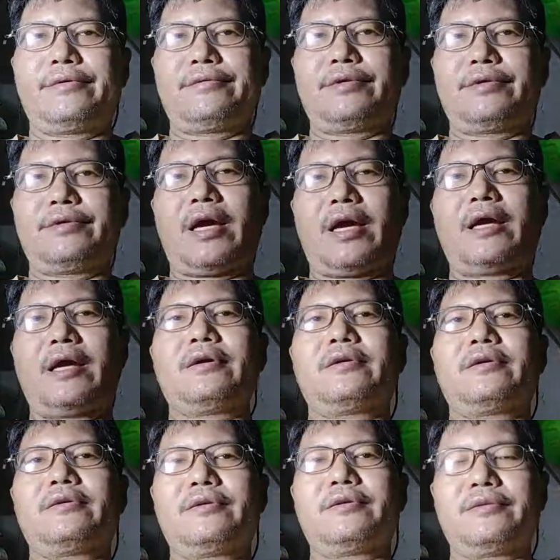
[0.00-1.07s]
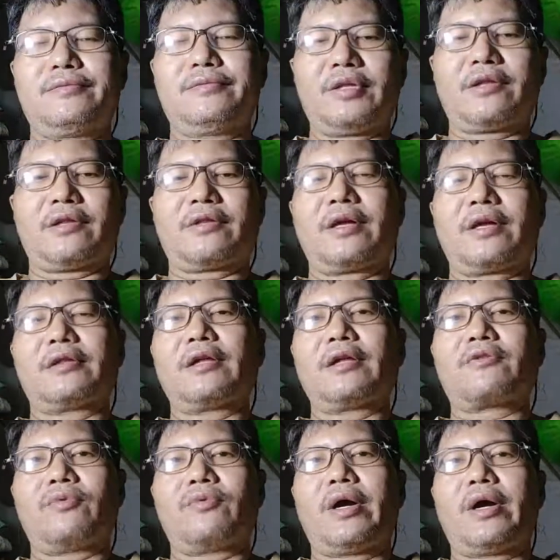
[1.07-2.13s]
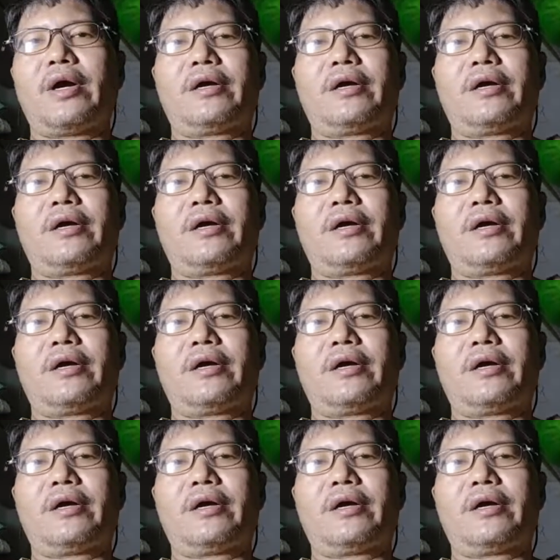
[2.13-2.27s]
Yeah, that's it. That's why